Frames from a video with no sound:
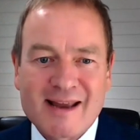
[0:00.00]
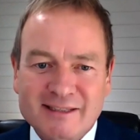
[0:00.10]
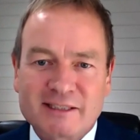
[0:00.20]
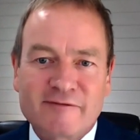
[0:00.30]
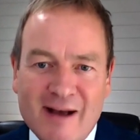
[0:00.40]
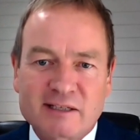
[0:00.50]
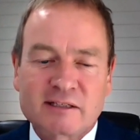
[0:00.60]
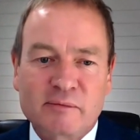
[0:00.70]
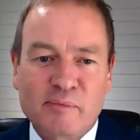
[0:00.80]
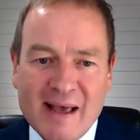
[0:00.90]
anti-vax
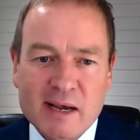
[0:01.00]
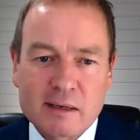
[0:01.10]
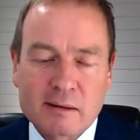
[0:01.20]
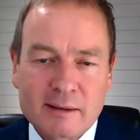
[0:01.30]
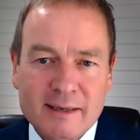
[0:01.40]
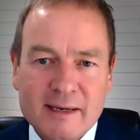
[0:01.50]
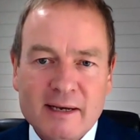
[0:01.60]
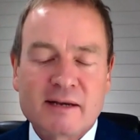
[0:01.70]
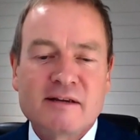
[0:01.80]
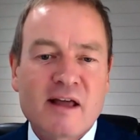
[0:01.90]
campaign,
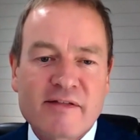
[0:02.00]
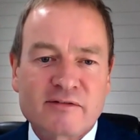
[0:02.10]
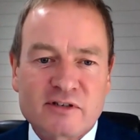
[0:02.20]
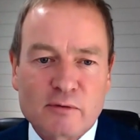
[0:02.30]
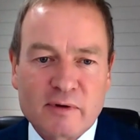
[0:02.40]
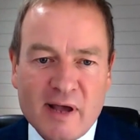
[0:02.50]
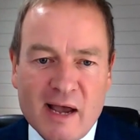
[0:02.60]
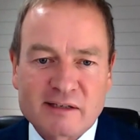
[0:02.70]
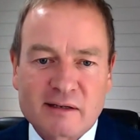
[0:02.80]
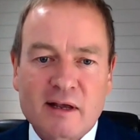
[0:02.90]
nothing to do with that.